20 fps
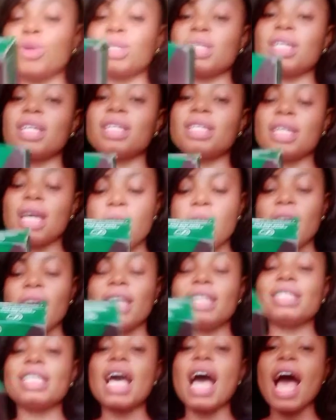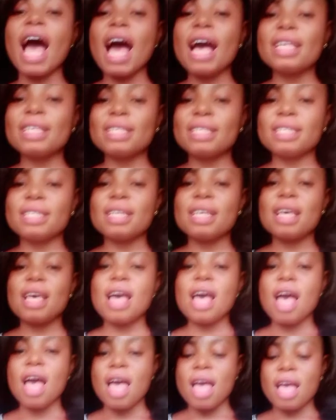because it has
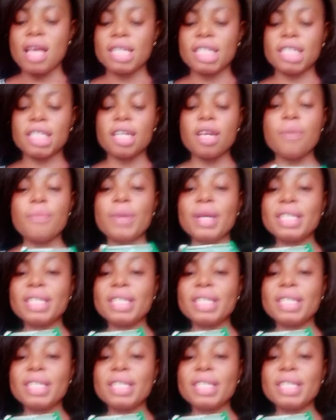shea